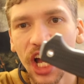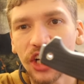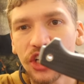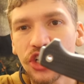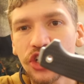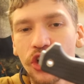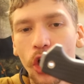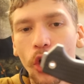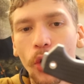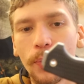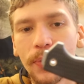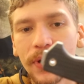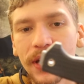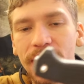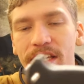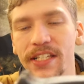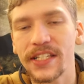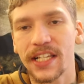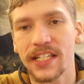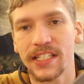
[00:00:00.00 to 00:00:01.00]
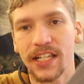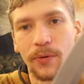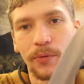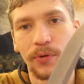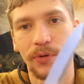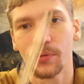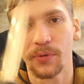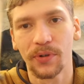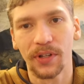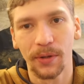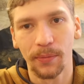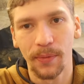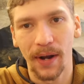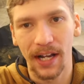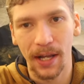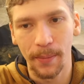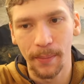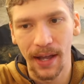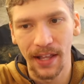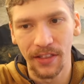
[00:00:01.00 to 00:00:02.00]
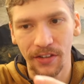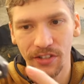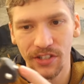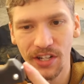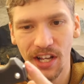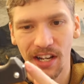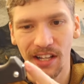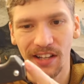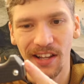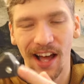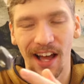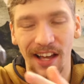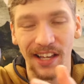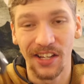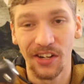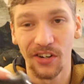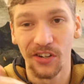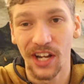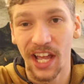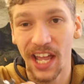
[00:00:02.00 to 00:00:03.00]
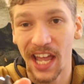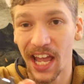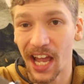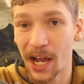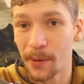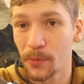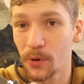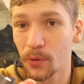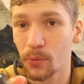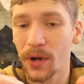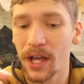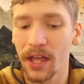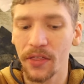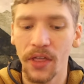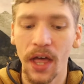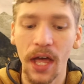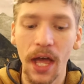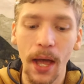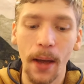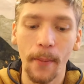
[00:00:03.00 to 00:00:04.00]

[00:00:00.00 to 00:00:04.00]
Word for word: show piece, because I wouldn't really recommend, there's not a lot here to hammer with,